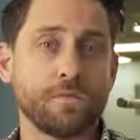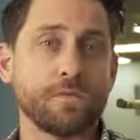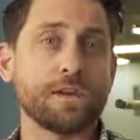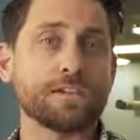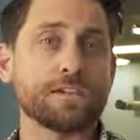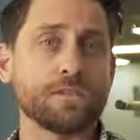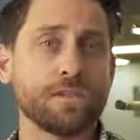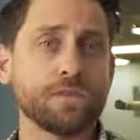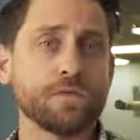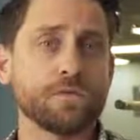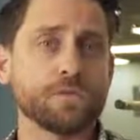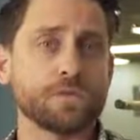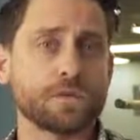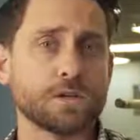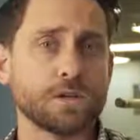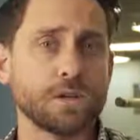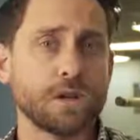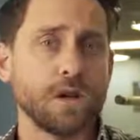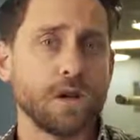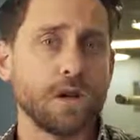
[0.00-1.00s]
That's
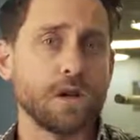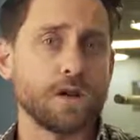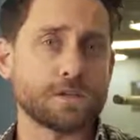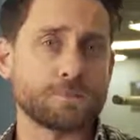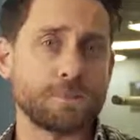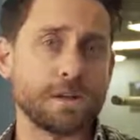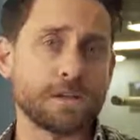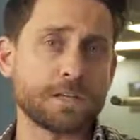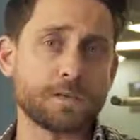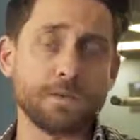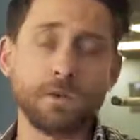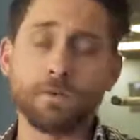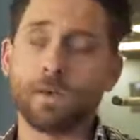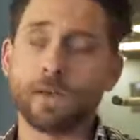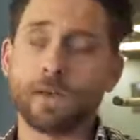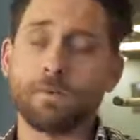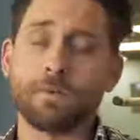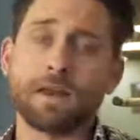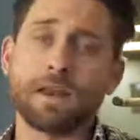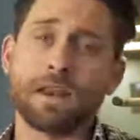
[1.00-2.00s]
huge, especially when you
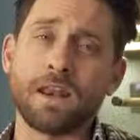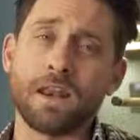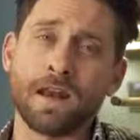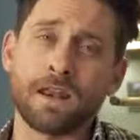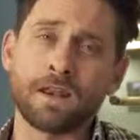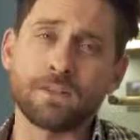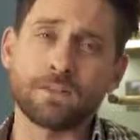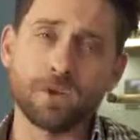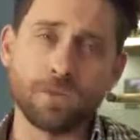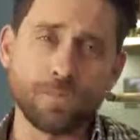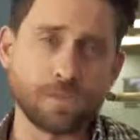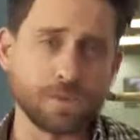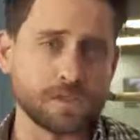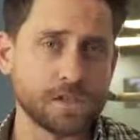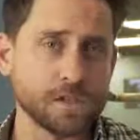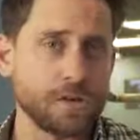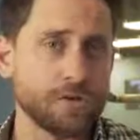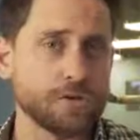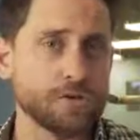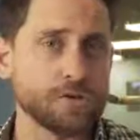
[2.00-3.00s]
think about
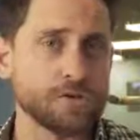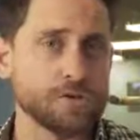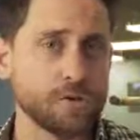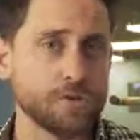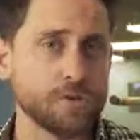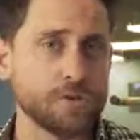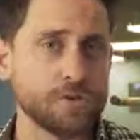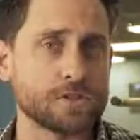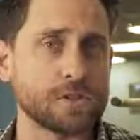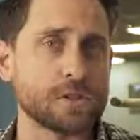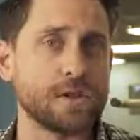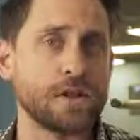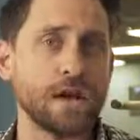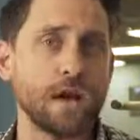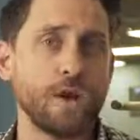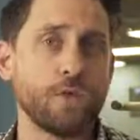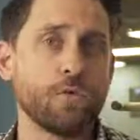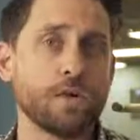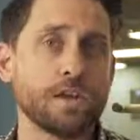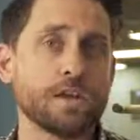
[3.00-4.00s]
92% of consumers
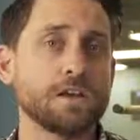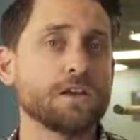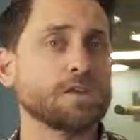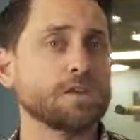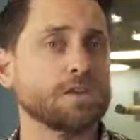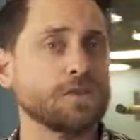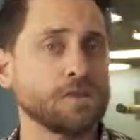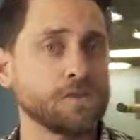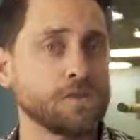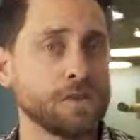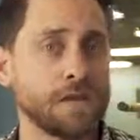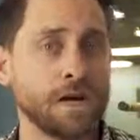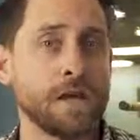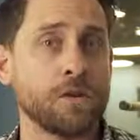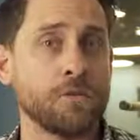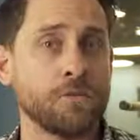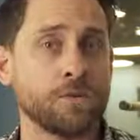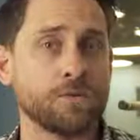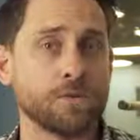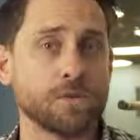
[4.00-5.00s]
now read
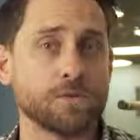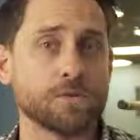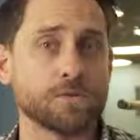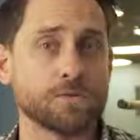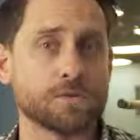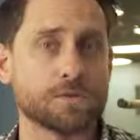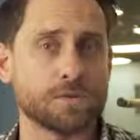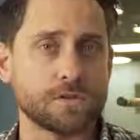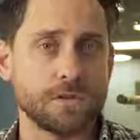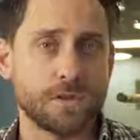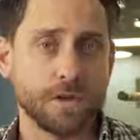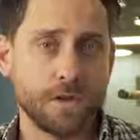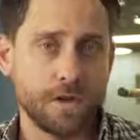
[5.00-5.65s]
online reviews.